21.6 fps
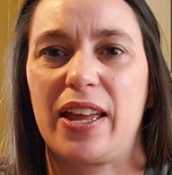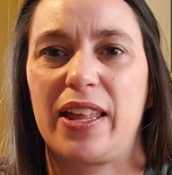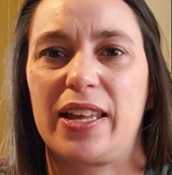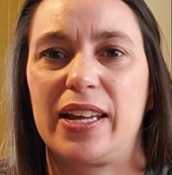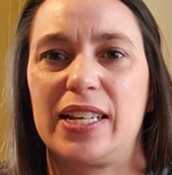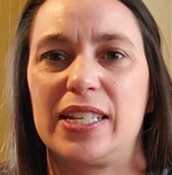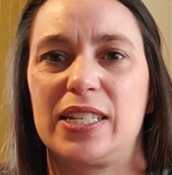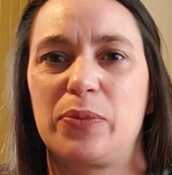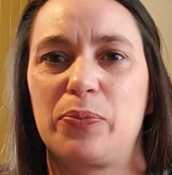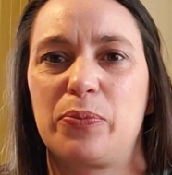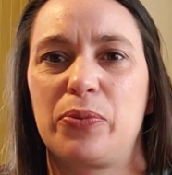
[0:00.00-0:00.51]

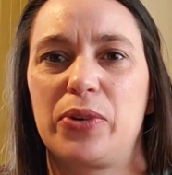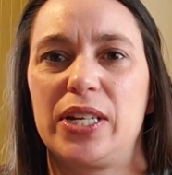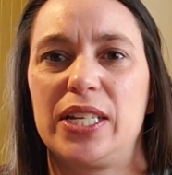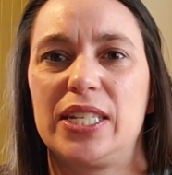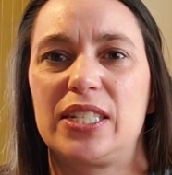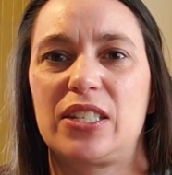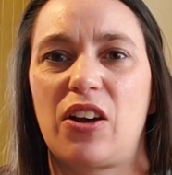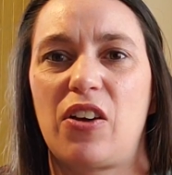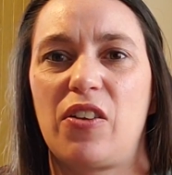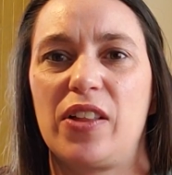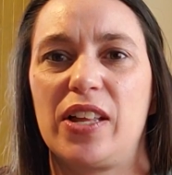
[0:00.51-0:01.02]
Like it's pretty
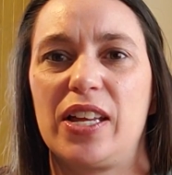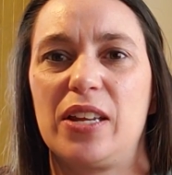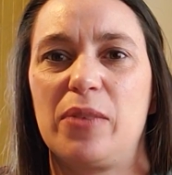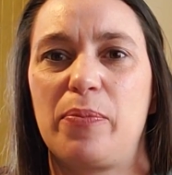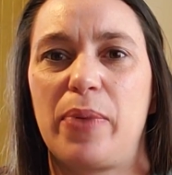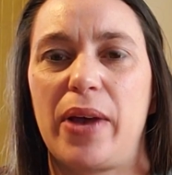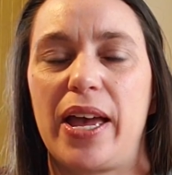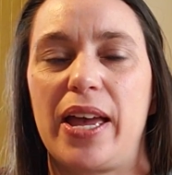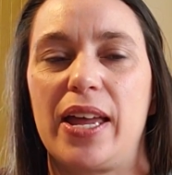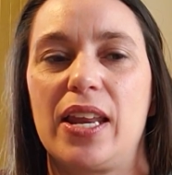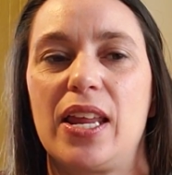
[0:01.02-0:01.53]
solid,
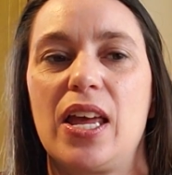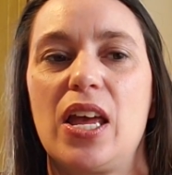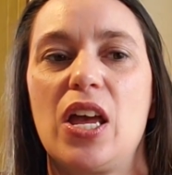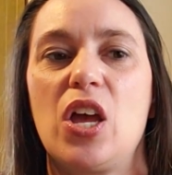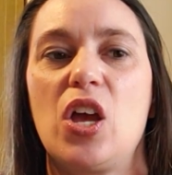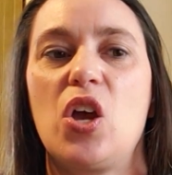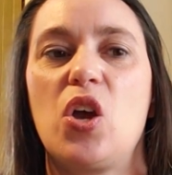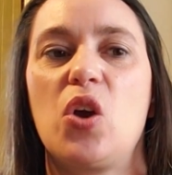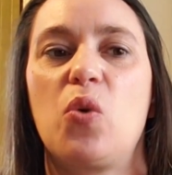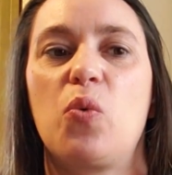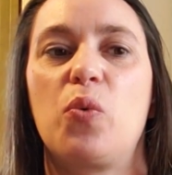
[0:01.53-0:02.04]
but
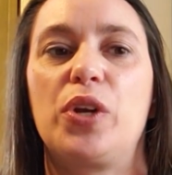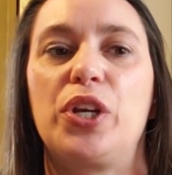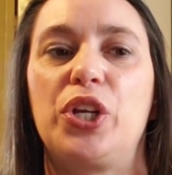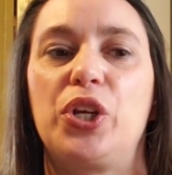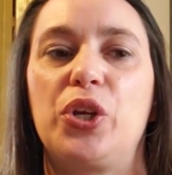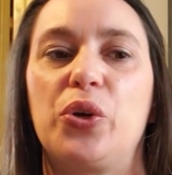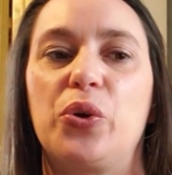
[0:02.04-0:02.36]
when